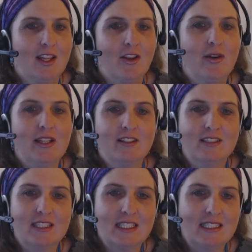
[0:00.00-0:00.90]
you had
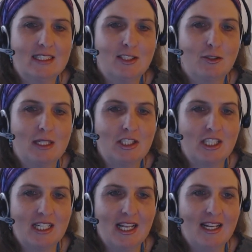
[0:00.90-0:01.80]
looked at the
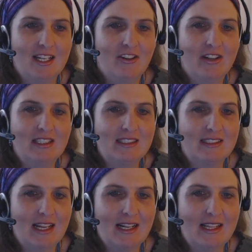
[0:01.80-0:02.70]
situation and you had
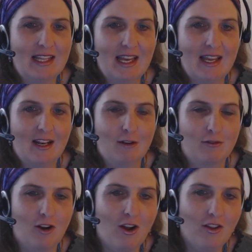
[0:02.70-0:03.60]
decided that
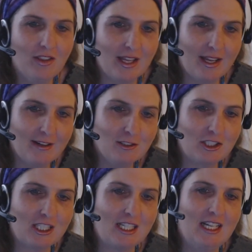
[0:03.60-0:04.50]
for all the
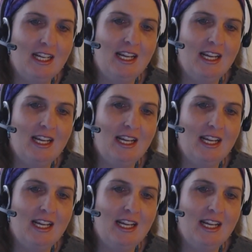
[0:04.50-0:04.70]
energy